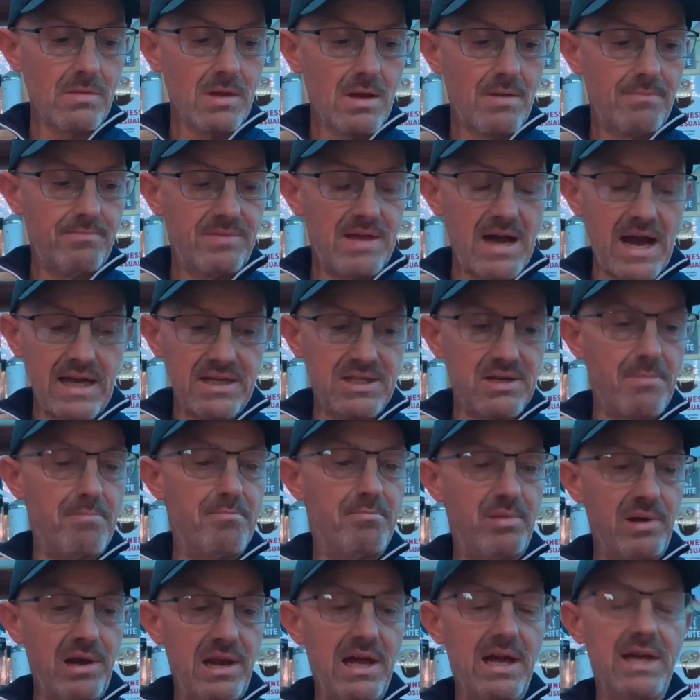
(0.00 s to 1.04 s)
That is a
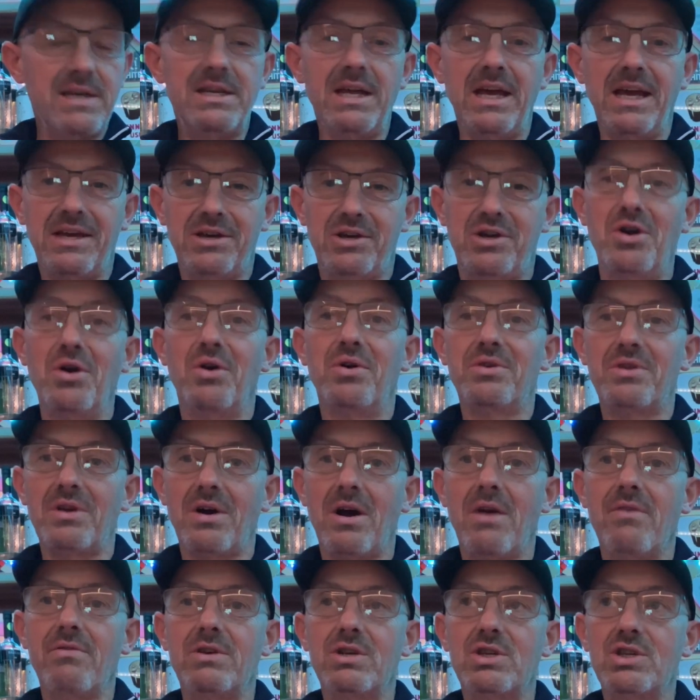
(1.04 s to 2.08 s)
bloody good
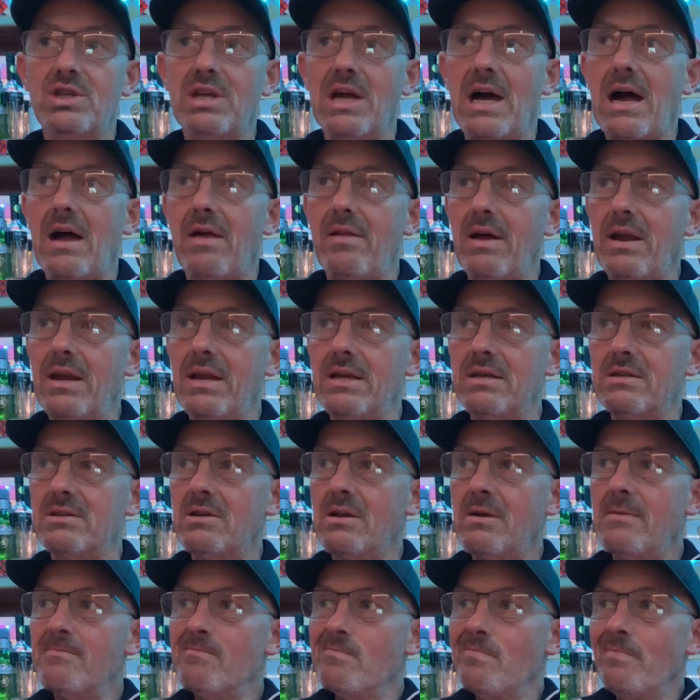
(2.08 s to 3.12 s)
Irish Stout, that is.
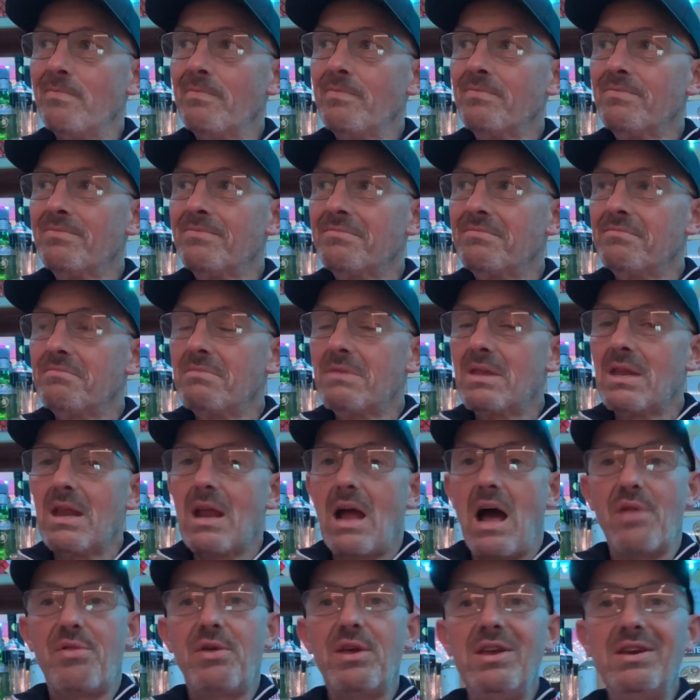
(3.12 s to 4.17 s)
I
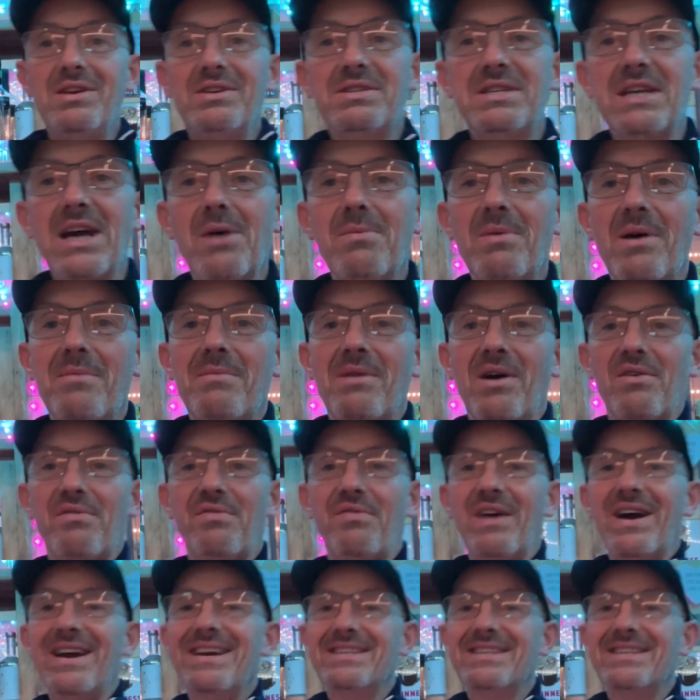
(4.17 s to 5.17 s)
think you can tell by my face,